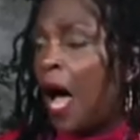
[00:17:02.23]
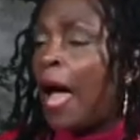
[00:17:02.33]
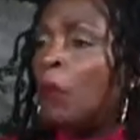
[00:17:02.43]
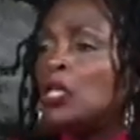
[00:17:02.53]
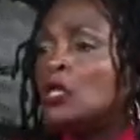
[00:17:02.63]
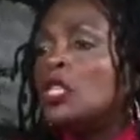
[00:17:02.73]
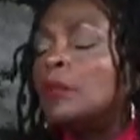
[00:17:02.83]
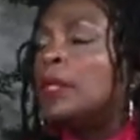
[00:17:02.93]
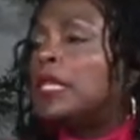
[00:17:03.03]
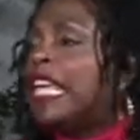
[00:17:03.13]
I want you to
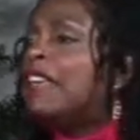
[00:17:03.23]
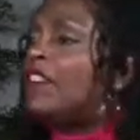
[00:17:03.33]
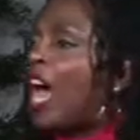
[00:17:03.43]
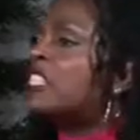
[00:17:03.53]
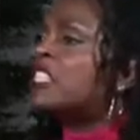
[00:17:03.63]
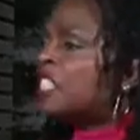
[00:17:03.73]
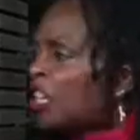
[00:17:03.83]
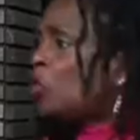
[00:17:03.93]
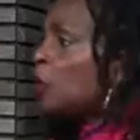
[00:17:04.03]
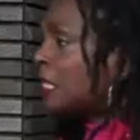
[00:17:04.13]
believe
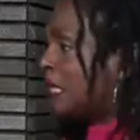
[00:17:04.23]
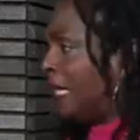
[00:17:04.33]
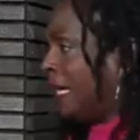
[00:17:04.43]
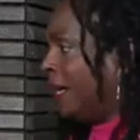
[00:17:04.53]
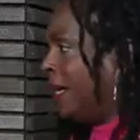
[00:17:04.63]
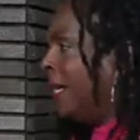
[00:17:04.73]
assiduously